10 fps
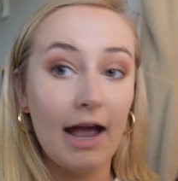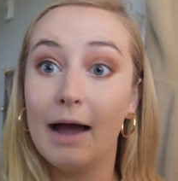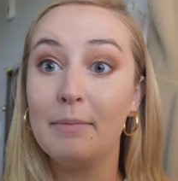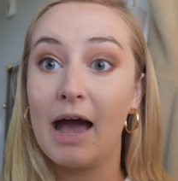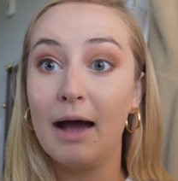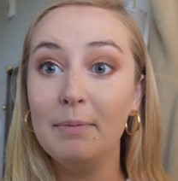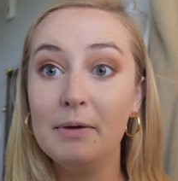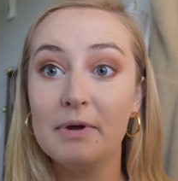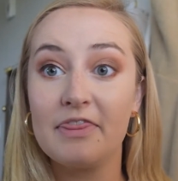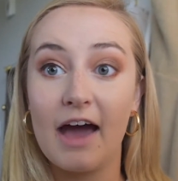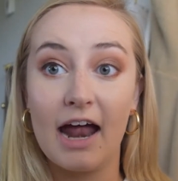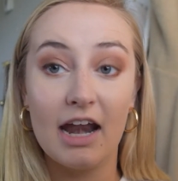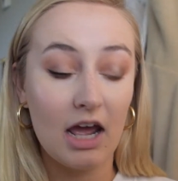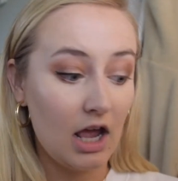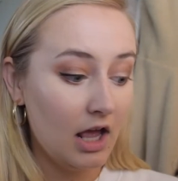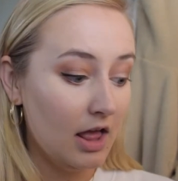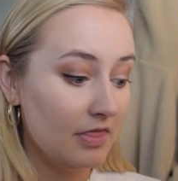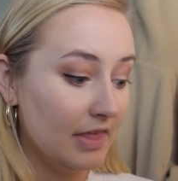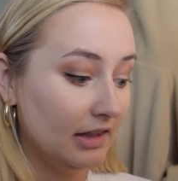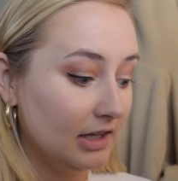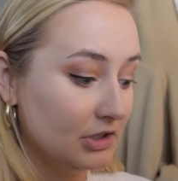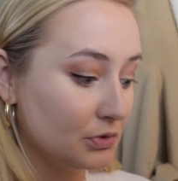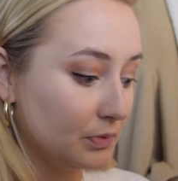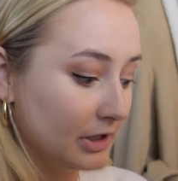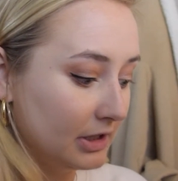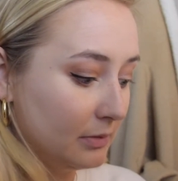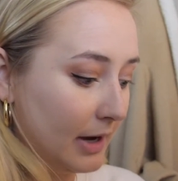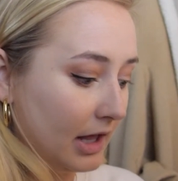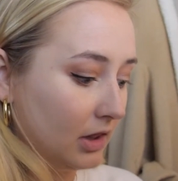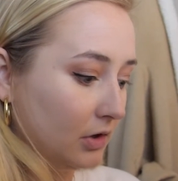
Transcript: I'm happy with that. That blended really well.